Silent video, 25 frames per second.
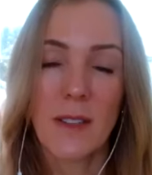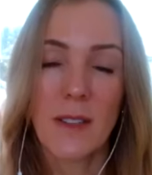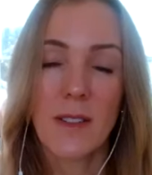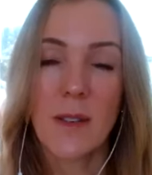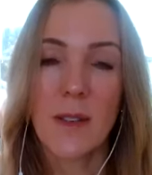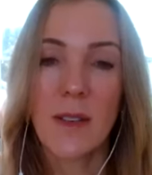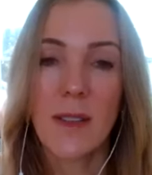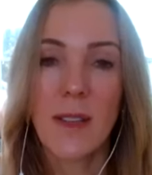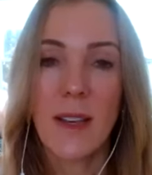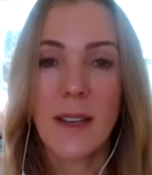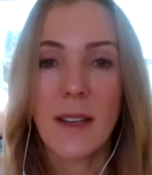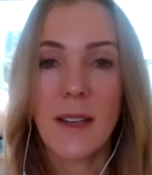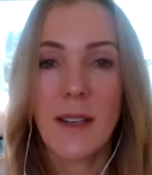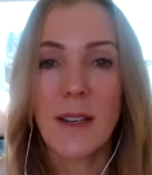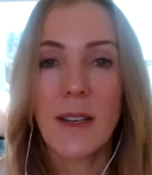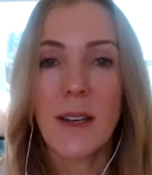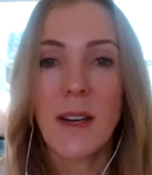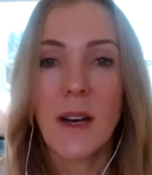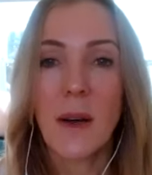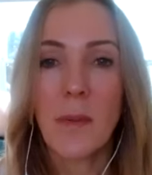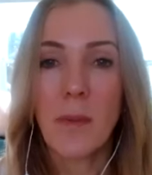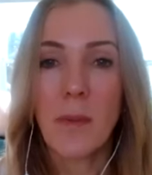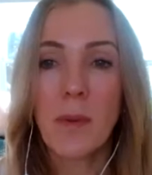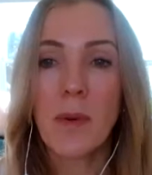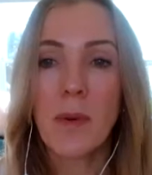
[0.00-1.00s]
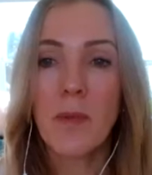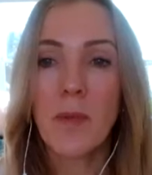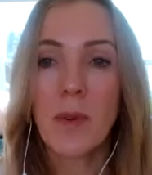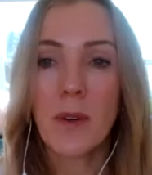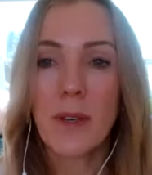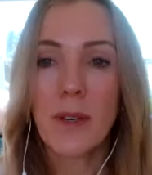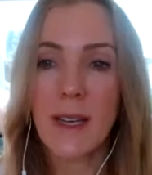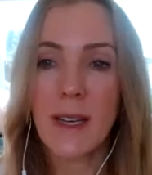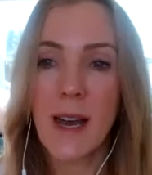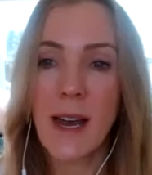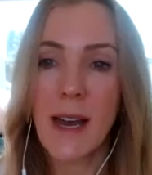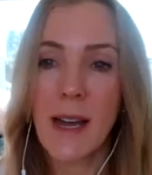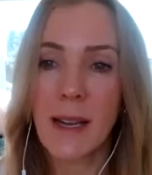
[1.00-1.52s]
Doing that a couple more
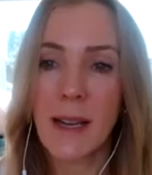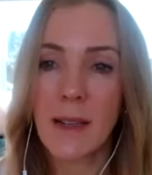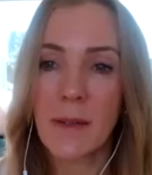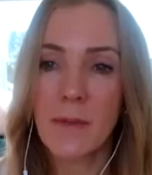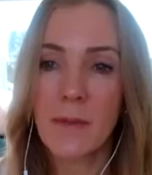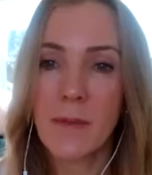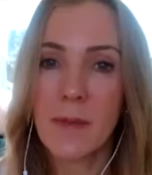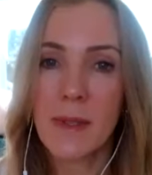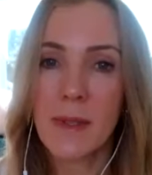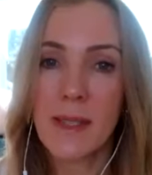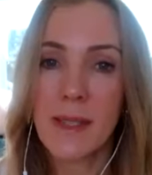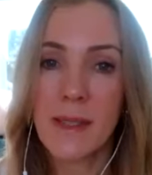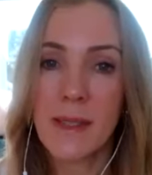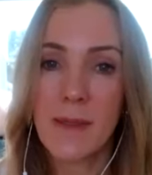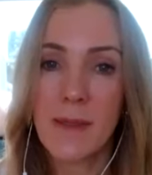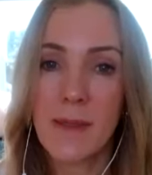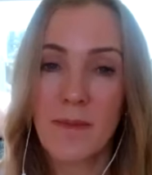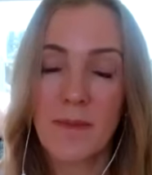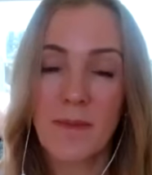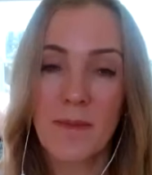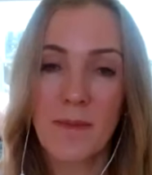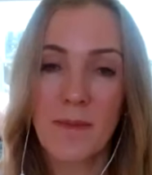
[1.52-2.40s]
times.